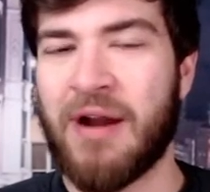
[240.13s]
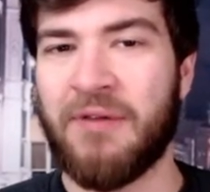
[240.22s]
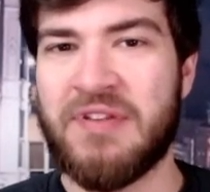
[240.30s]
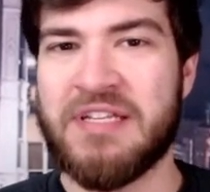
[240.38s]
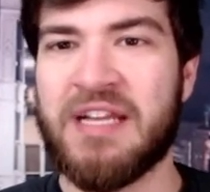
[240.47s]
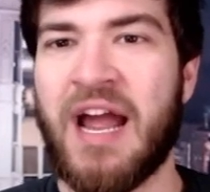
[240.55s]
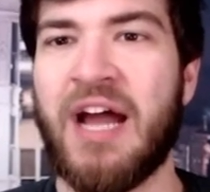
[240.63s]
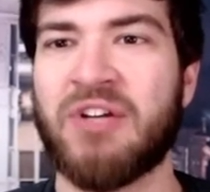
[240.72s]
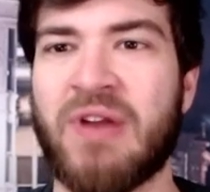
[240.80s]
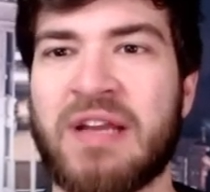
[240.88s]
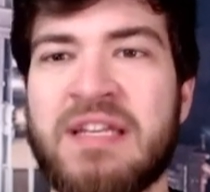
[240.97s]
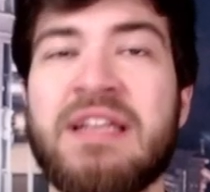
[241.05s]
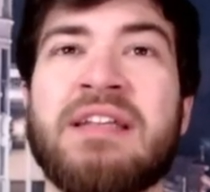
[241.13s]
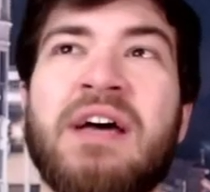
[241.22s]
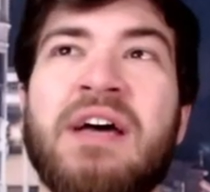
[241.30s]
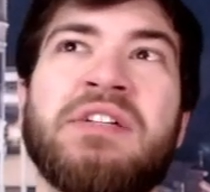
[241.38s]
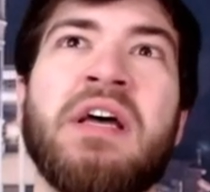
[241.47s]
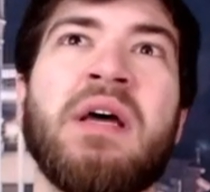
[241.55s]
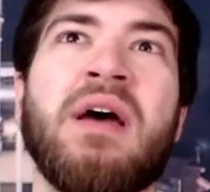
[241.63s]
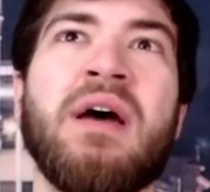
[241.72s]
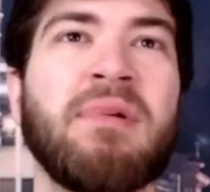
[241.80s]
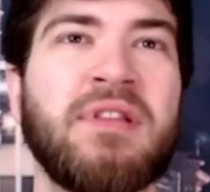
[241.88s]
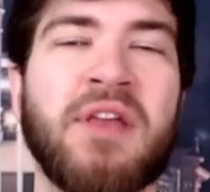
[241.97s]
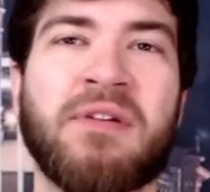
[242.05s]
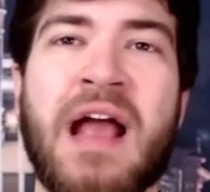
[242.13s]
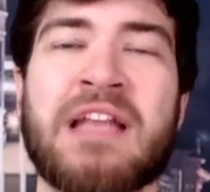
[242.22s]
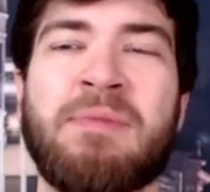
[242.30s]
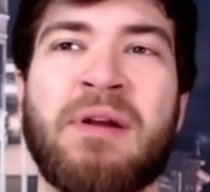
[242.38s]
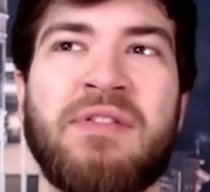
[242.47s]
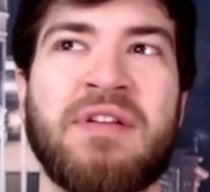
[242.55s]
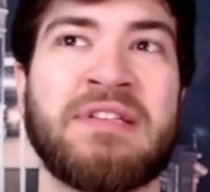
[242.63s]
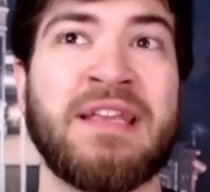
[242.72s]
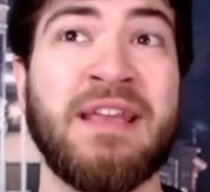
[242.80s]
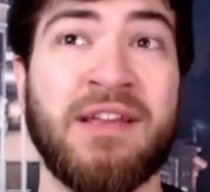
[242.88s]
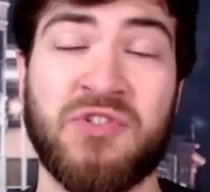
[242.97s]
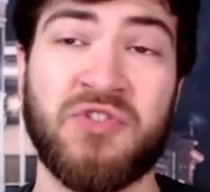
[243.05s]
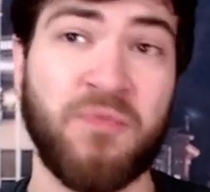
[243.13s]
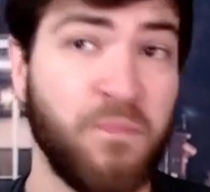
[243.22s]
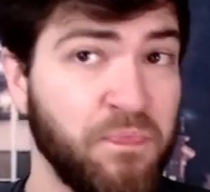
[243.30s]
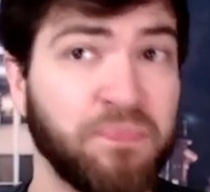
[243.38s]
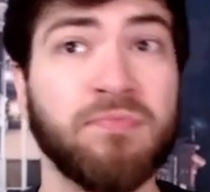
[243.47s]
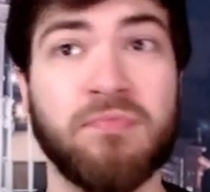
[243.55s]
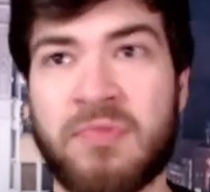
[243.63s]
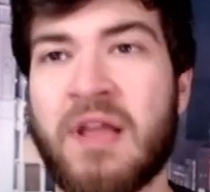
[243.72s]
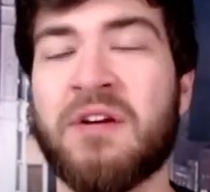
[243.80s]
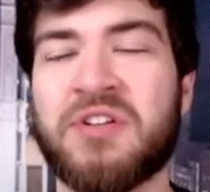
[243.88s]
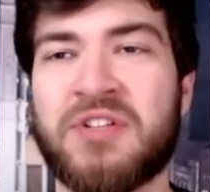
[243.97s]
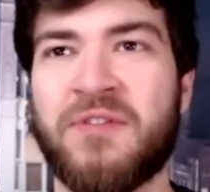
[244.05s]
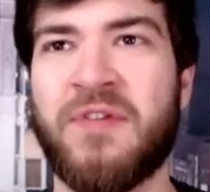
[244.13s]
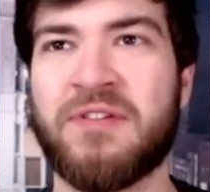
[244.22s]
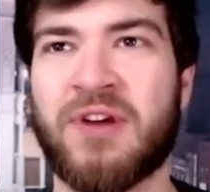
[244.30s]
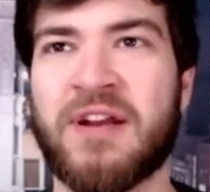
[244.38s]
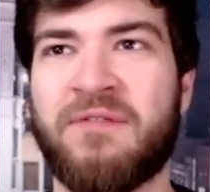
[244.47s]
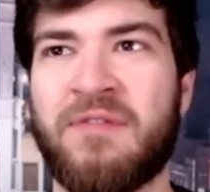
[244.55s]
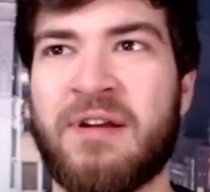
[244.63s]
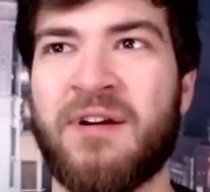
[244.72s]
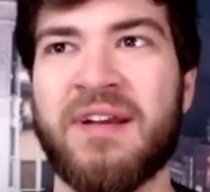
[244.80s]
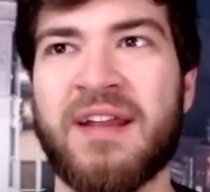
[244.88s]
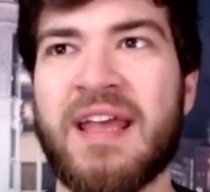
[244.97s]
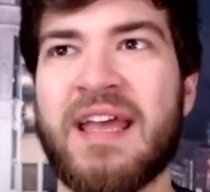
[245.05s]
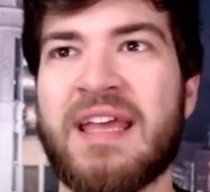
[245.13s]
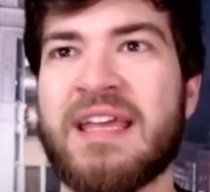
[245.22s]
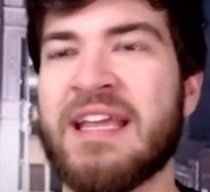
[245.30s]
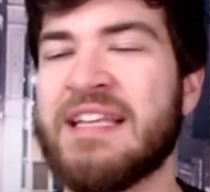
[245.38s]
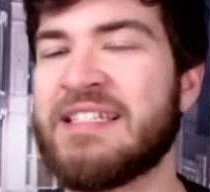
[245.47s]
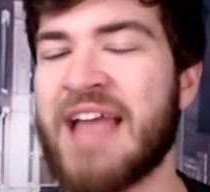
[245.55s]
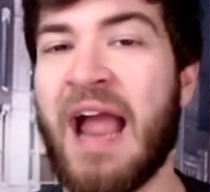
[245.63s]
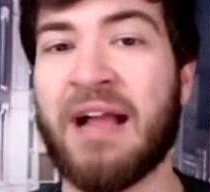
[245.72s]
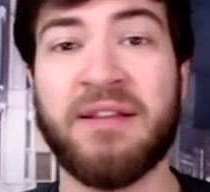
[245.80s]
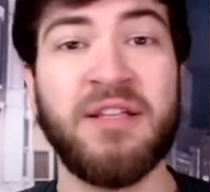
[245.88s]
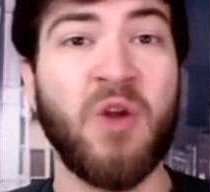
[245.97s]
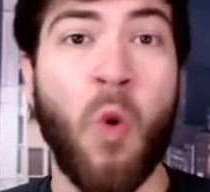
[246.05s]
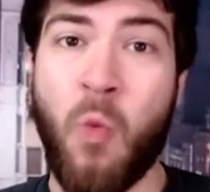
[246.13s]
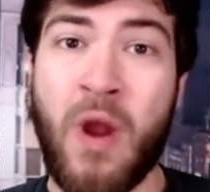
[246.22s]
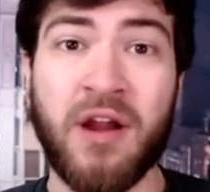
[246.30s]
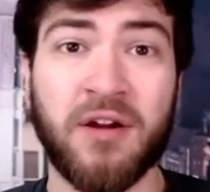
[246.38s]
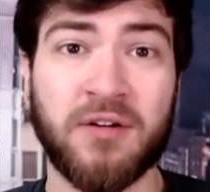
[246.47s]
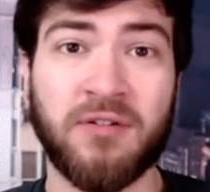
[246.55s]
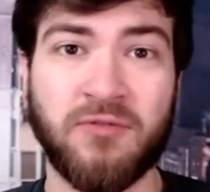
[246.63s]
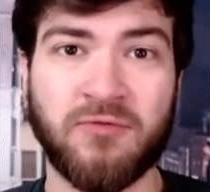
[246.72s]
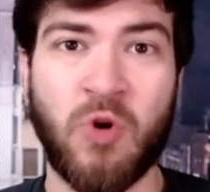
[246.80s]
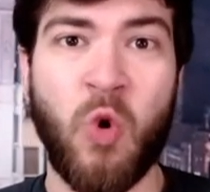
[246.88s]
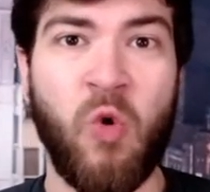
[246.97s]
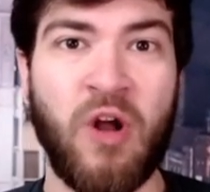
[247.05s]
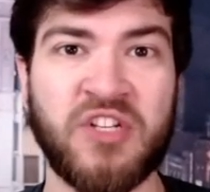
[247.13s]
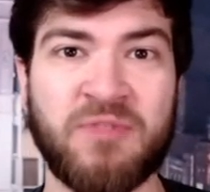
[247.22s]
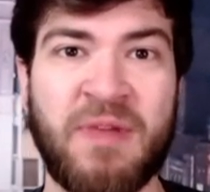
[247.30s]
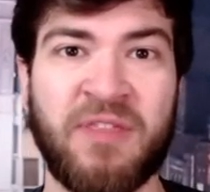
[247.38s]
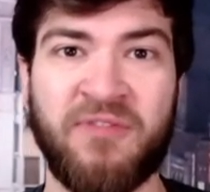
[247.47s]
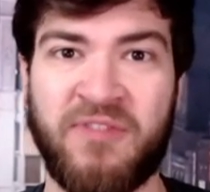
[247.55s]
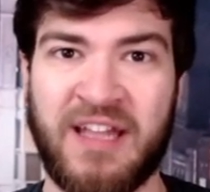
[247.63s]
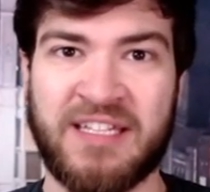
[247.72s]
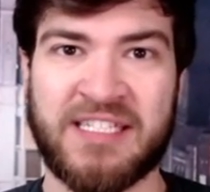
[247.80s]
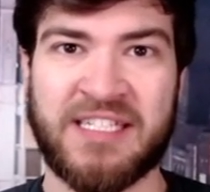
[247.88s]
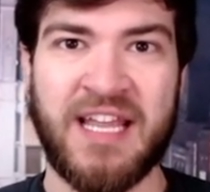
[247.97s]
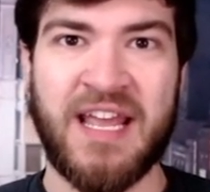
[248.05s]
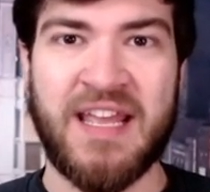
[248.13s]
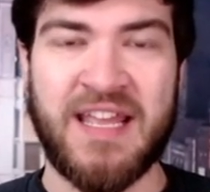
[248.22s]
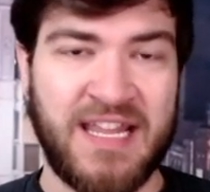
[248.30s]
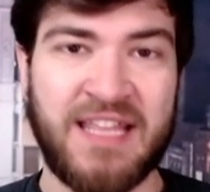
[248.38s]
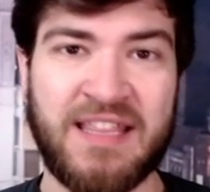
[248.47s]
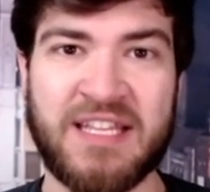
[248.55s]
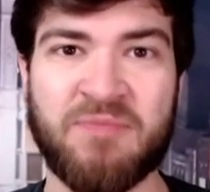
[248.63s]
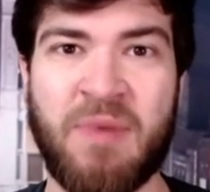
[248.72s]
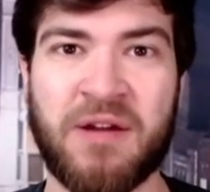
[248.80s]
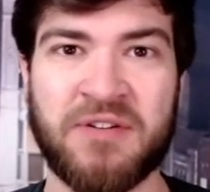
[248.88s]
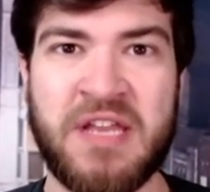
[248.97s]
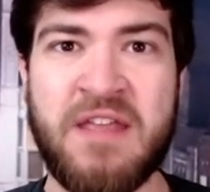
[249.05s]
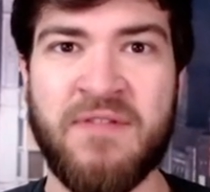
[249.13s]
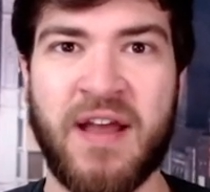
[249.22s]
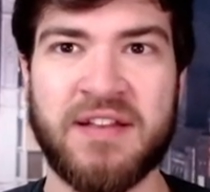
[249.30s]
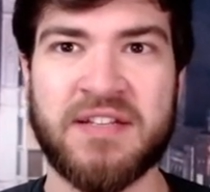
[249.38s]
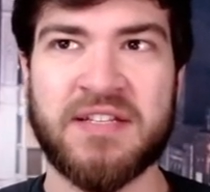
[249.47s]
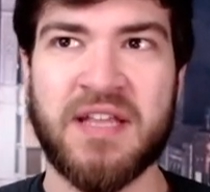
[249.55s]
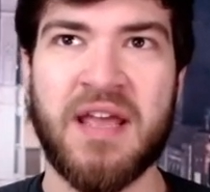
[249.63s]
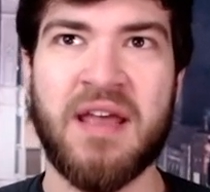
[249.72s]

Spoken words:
out these contract details. But the other aspect of this is they are still trying to figure out exactly where Roquan Smith fits in this Bears defense.